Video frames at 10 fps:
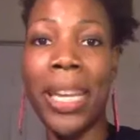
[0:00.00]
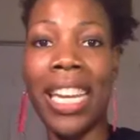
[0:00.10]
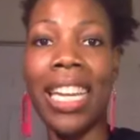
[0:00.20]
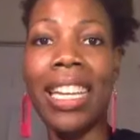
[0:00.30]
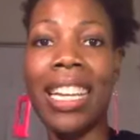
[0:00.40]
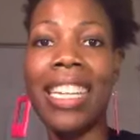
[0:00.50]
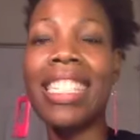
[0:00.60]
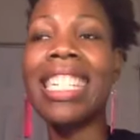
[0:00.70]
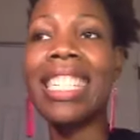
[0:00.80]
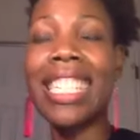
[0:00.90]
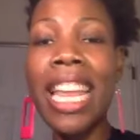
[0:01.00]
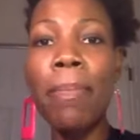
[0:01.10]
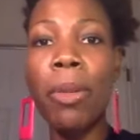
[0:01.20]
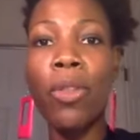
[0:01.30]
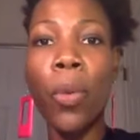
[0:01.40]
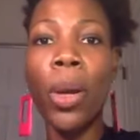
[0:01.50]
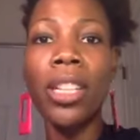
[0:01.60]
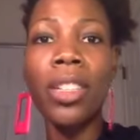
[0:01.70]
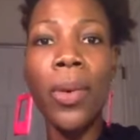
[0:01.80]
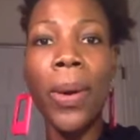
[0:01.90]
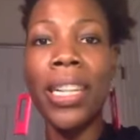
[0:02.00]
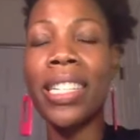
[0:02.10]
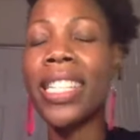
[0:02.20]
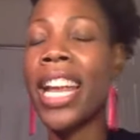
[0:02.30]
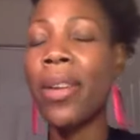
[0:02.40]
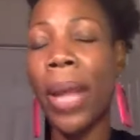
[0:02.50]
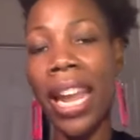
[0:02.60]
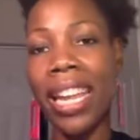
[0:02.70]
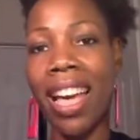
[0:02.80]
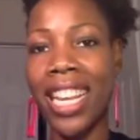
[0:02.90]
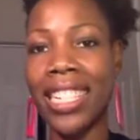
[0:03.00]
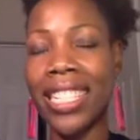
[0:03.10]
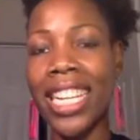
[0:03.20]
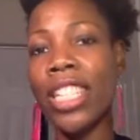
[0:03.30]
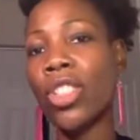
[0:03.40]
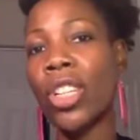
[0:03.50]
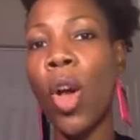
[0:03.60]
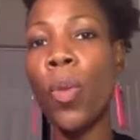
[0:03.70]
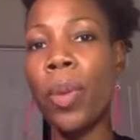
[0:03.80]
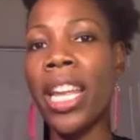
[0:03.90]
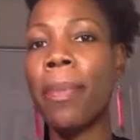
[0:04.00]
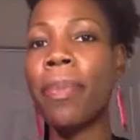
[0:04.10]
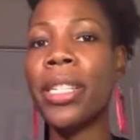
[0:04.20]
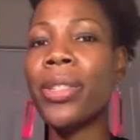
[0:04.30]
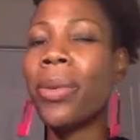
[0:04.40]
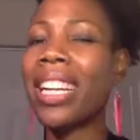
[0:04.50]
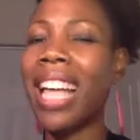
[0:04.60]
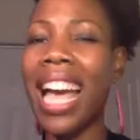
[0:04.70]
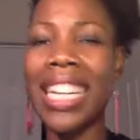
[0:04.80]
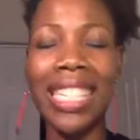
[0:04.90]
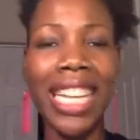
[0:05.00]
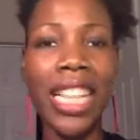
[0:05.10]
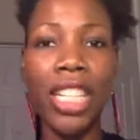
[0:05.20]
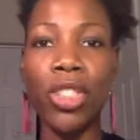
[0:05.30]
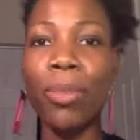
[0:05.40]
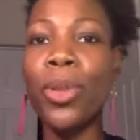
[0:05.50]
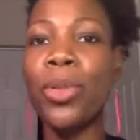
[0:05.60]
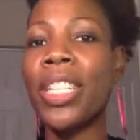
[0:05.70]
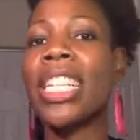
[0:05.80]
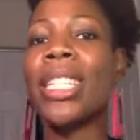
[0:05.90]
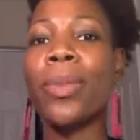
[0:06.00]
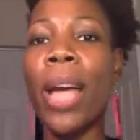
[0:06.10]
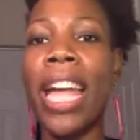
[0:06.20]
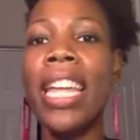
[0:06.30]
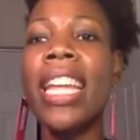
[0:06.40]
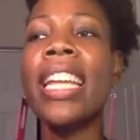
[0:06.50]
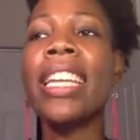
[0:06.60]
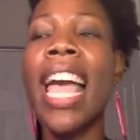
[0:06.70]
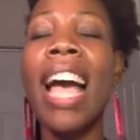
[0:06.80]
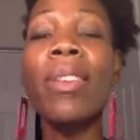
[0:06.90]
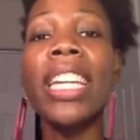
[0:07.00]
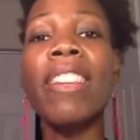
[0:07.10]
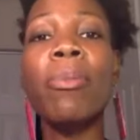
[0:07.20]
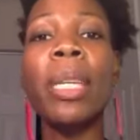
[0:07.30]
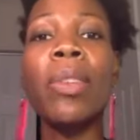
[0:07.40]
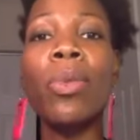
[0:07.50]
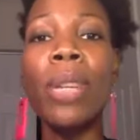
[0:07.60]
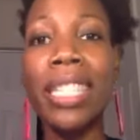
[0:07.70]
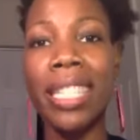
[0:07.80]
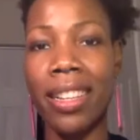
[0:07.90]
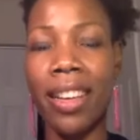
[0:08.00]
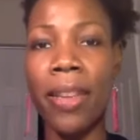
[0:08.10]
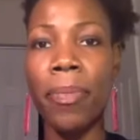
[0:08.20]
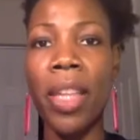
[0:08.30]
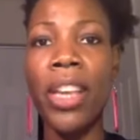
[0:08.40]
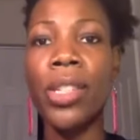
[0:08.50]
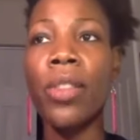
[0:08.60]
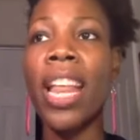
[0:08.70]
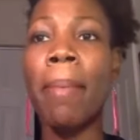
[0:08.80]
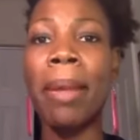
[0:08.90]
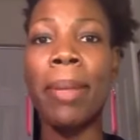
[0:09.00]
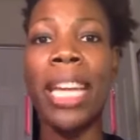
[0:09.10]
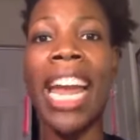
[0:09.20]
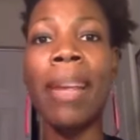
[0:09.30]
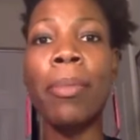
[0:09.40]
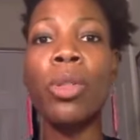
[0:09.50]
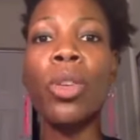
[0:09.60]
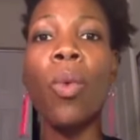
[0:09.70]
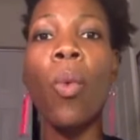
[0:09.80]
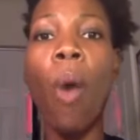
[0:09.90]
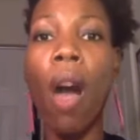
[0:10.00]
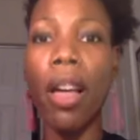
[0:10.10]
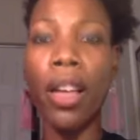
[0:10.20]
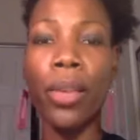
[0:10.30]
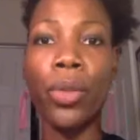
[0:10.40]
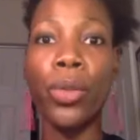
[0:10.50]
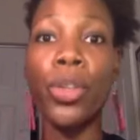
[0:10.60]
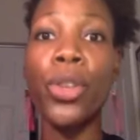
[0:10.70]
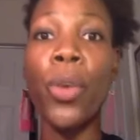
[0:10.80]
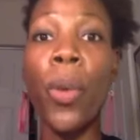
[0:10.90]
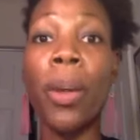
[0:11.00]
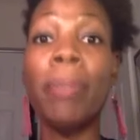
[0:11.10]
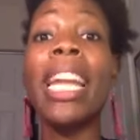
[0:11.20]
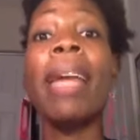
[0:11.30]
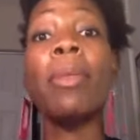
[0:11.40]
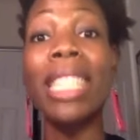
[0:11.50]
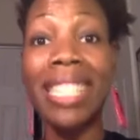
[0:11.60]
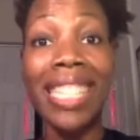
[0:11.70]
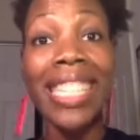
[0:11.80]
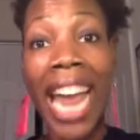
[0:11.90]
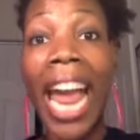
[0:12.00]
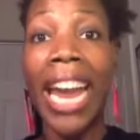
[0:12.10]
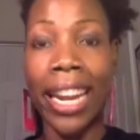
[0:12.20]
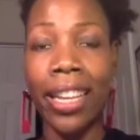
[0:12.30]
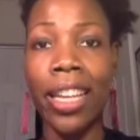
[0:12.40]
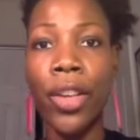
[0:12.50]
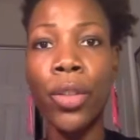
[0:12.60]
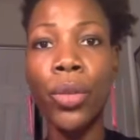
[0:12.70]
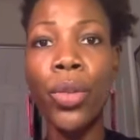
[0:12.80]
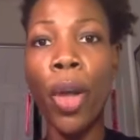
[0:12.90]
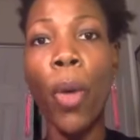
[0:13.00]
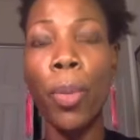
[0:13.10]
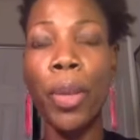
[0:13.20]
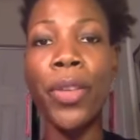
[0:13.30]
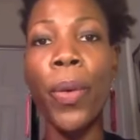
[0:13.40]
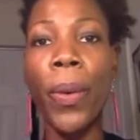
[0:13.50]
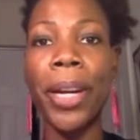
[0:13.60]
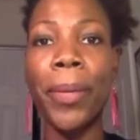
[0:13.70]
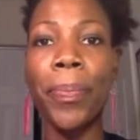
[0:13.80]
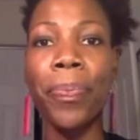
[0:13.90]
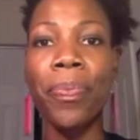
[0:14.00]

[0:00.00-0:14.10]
me to sit before the Lord and say, okay, God, I see that you're opening up this door. God, I see that you're moving this way. Now give me wisdom so that I may be able to walk through the door and be able to stay through the open door.